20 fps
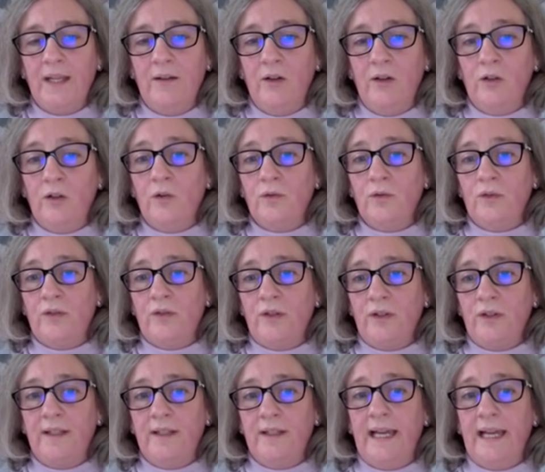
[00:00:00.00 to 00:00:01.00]
a
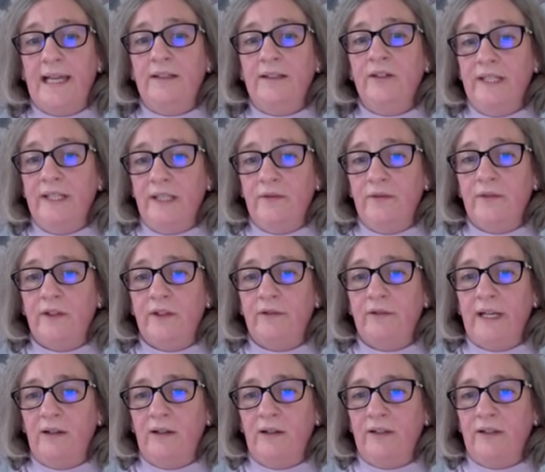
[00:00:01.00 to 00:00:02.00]
concern and the need for
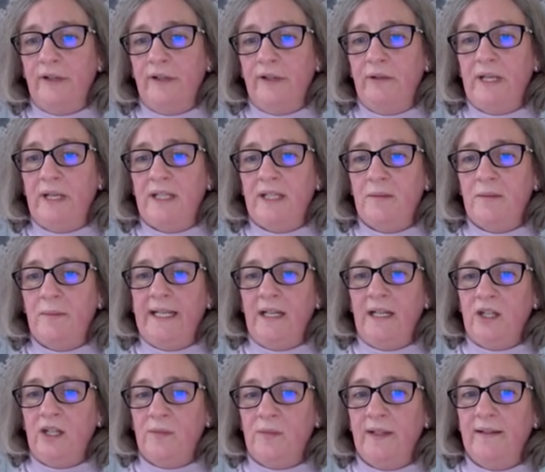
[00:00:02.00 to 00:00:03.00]
regulatory risk
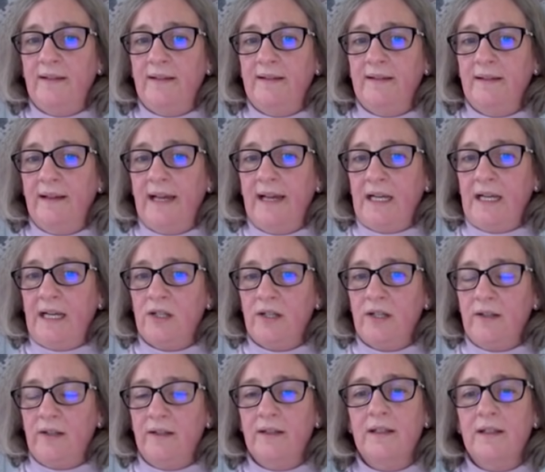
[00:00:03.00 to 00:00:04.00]
management
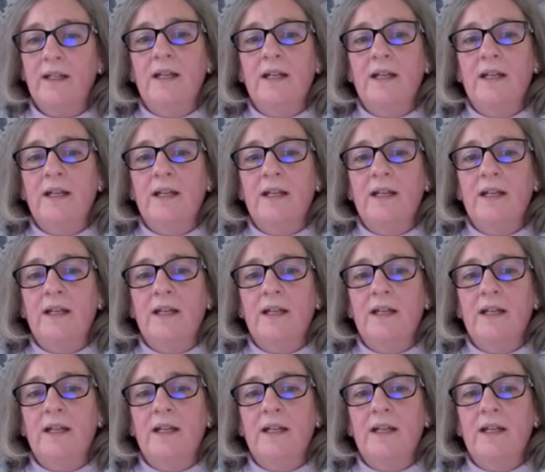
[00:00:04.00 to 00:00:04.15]
action.